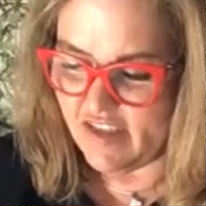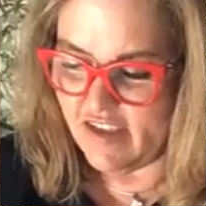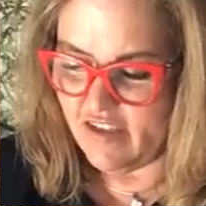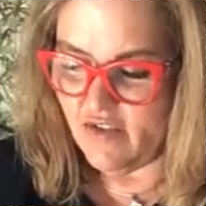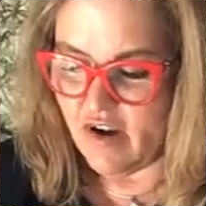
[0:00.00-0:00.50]
I
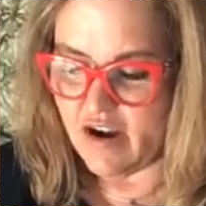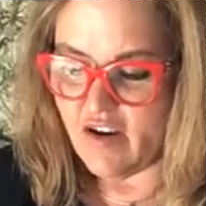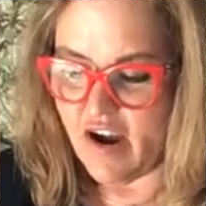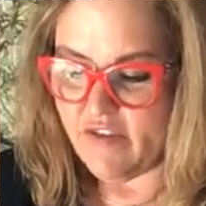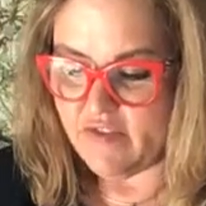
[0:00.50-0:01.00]
think you
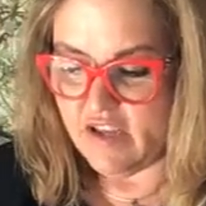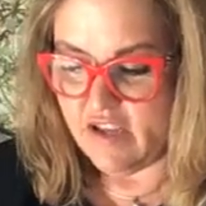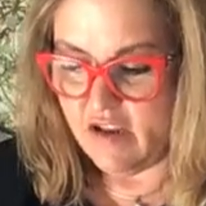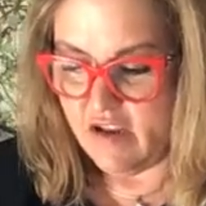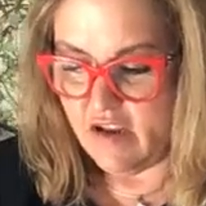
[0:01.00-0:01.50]
are
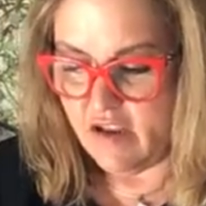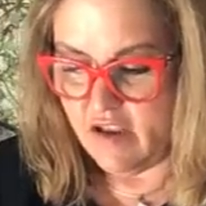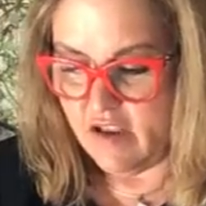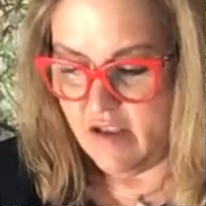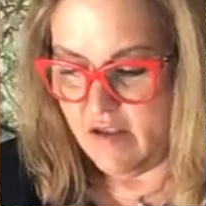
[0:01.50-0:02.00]
crafty.
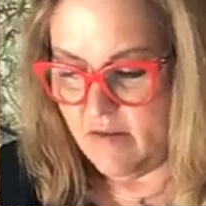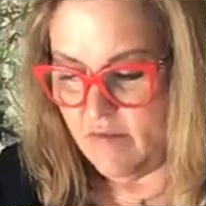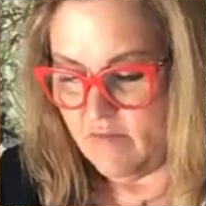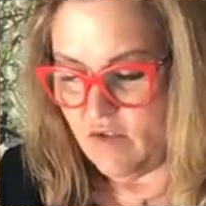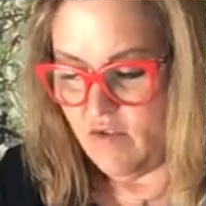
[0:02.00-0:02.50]

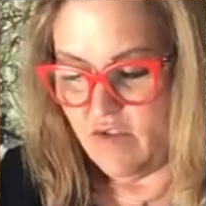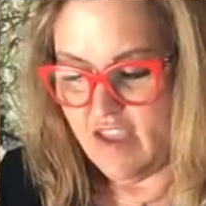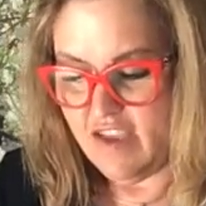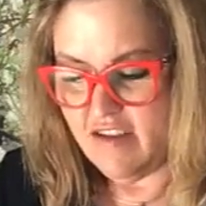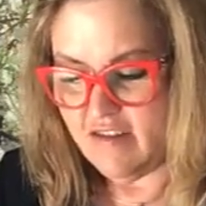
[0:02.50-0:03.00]
Don't you
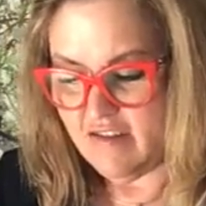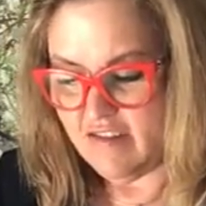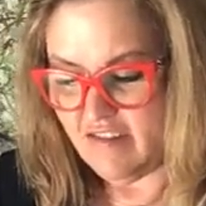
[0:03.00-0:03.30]
think?